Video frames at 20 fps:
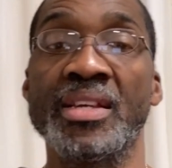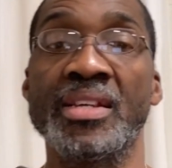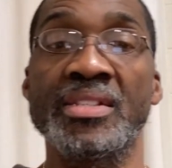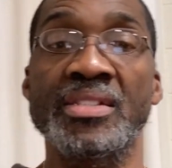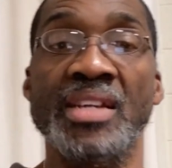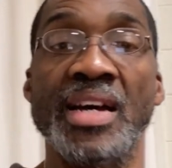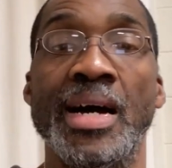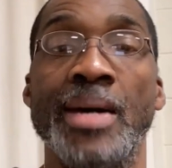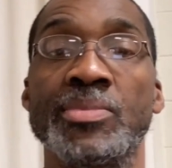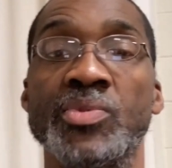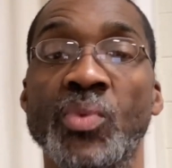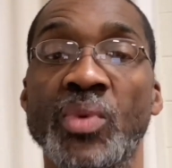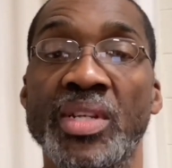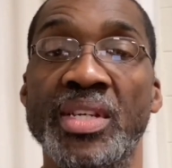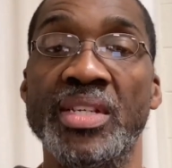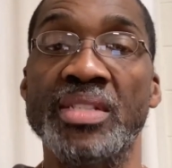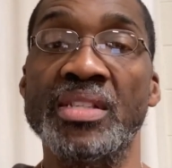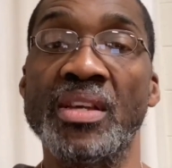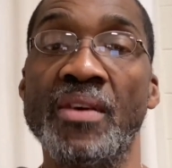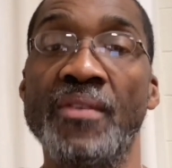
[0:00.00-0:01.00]
times when
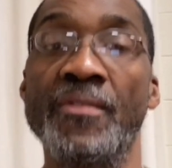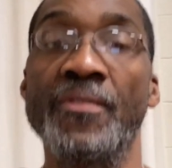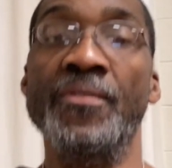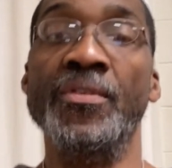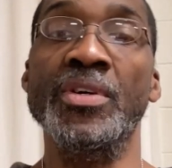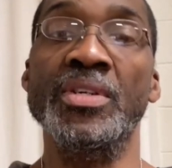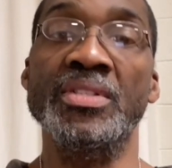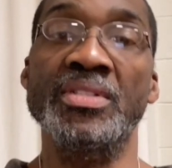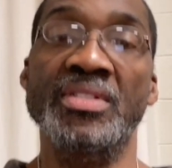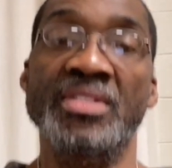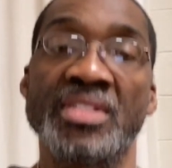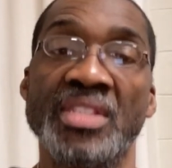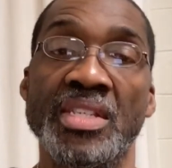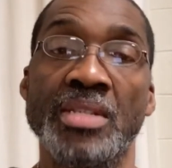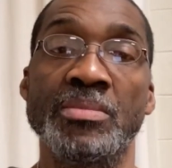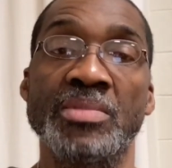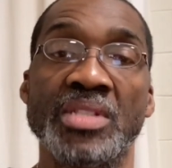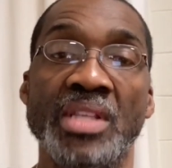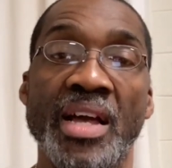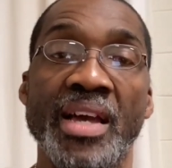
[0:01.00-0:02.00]
his foot
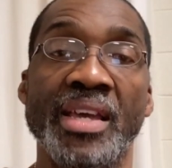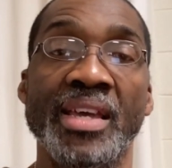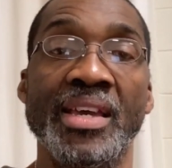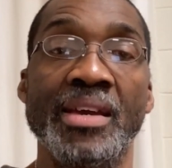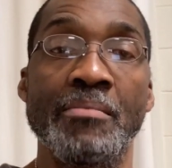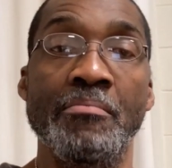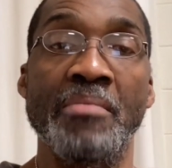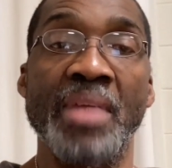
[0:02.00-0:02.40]
seems like it